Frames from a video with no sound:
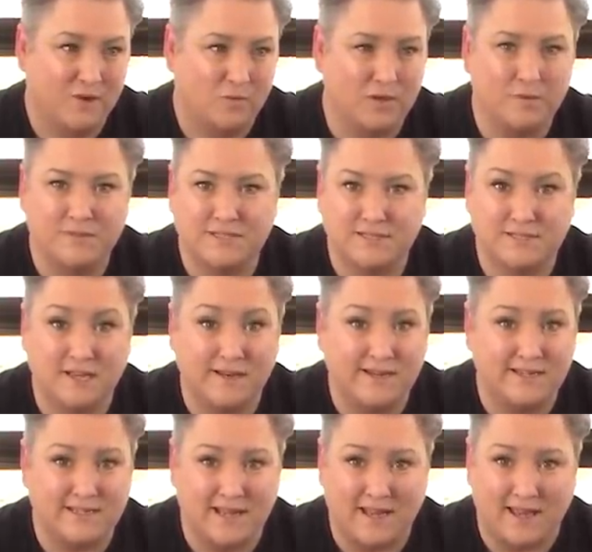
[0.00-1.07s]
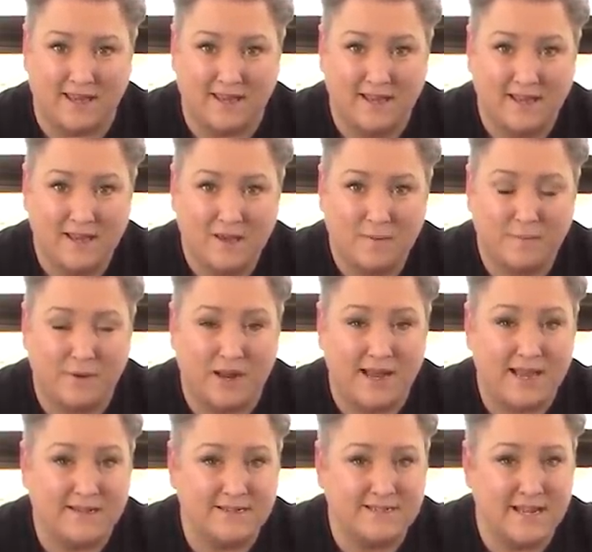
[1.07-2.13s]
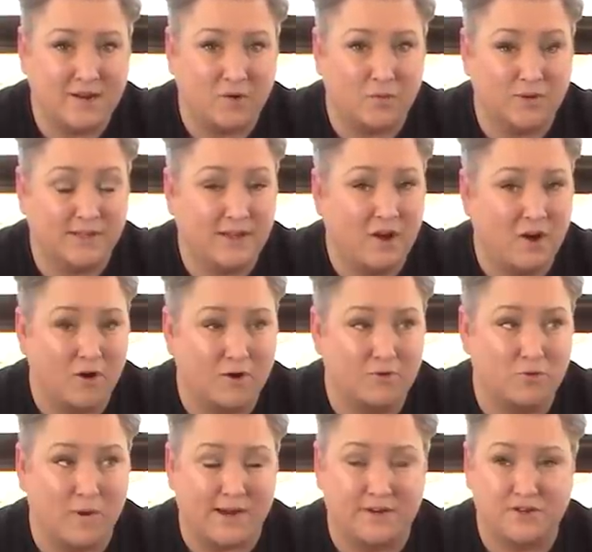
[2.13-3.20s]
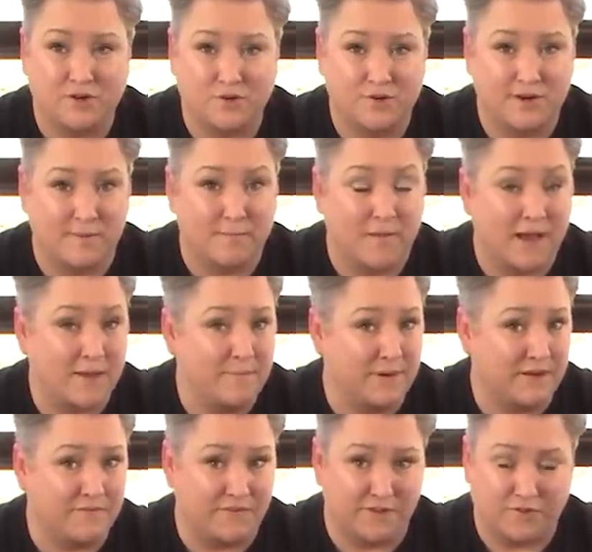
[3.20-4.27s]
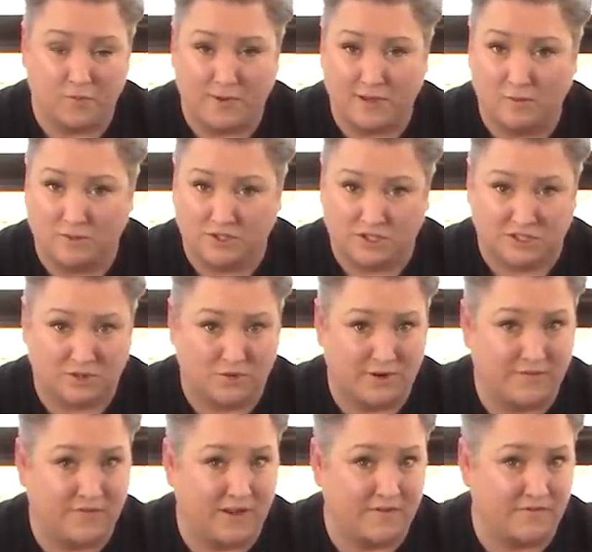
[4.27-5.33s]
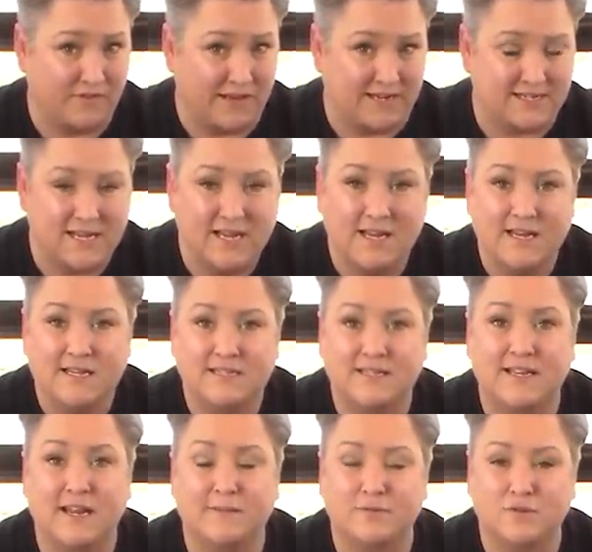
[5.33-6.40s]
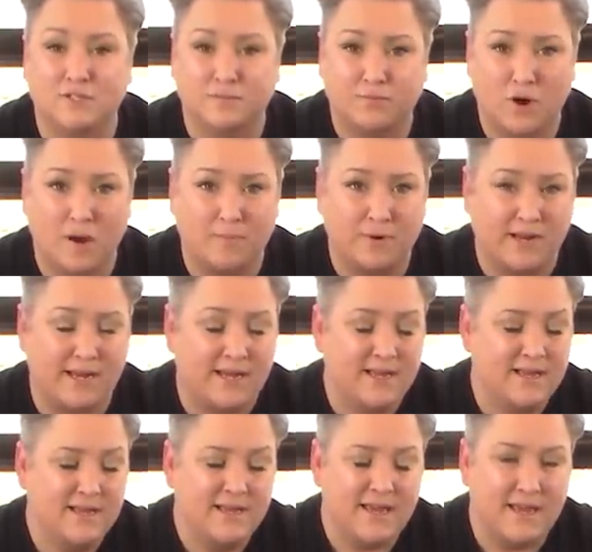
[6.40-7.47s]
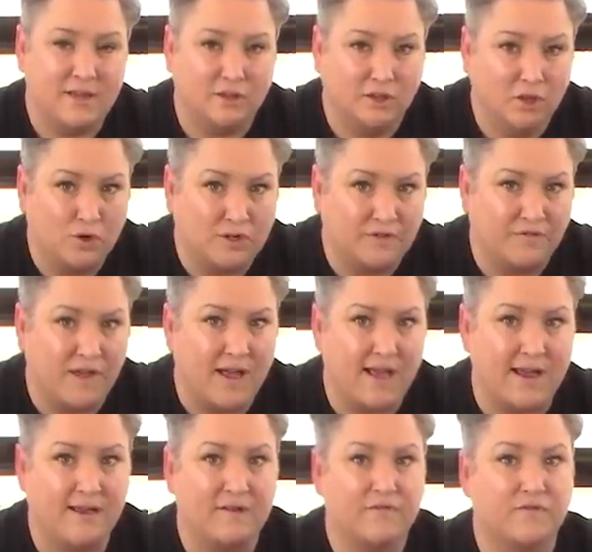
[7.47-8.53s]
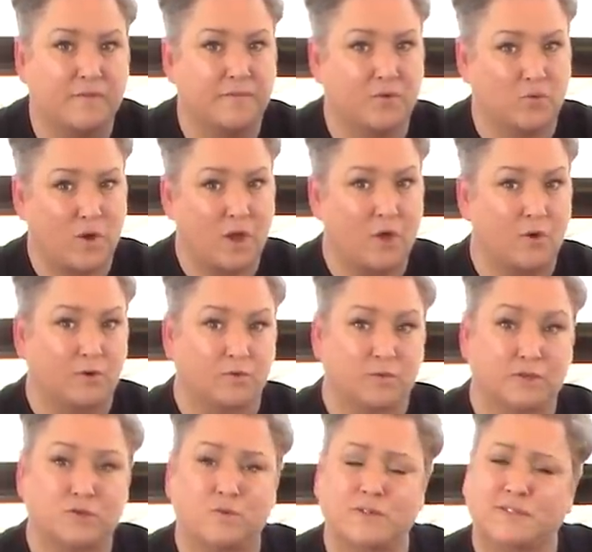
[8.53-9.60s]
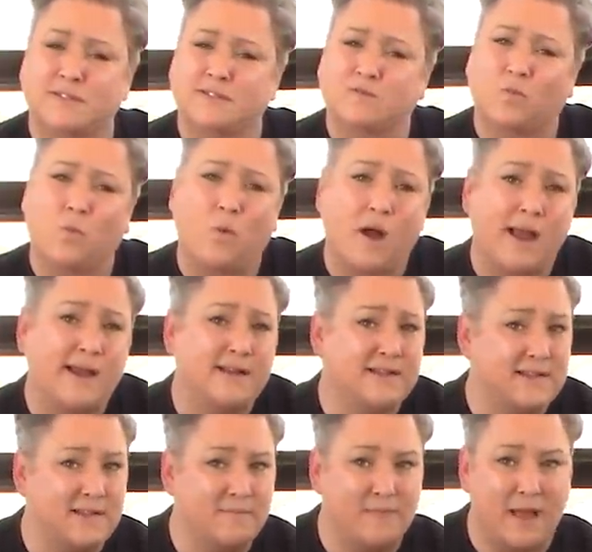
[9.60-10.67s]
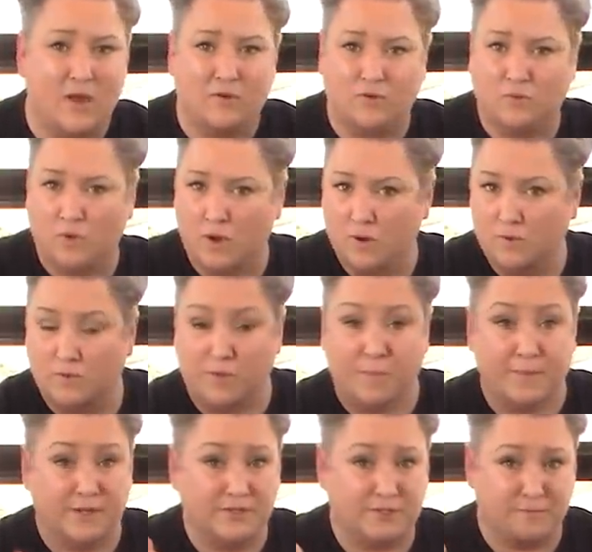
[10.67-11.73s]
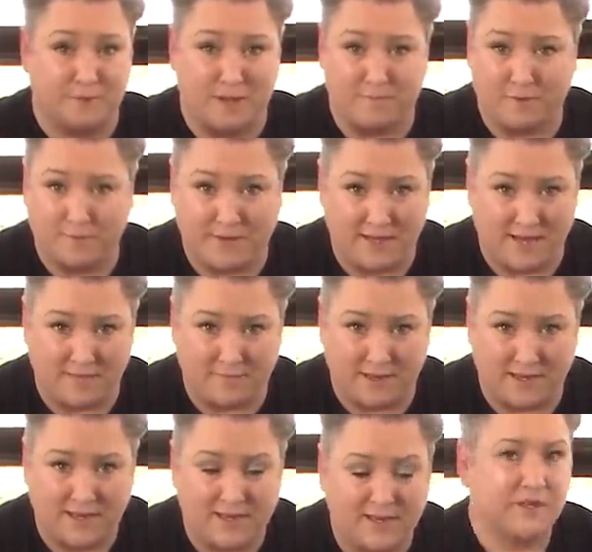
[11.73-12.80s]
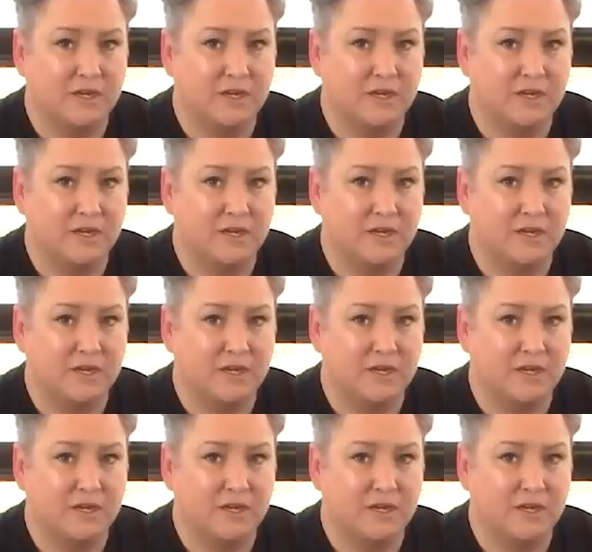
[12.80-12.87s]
Well, it was a sunny day, but I had to take a really hard right turn in my big fifth wheel, which is 35 feet, to get up to his property. It looked fine from the road, which was this windy mountain road with a bunch of people behind me.